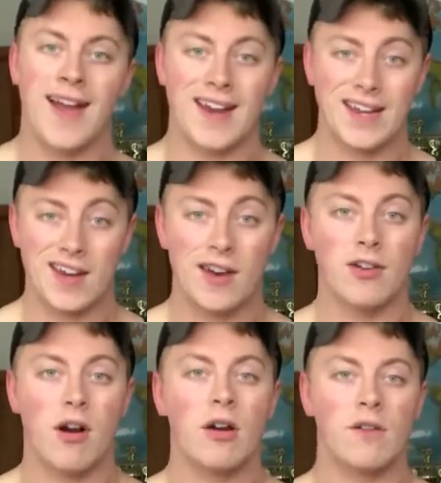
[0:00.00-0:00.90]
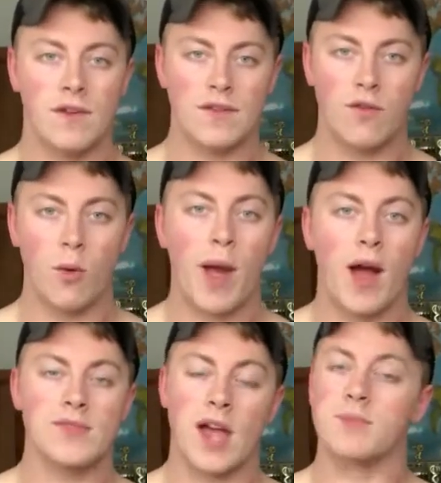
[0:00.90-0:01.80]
I gotta get under one fifty-four pounds.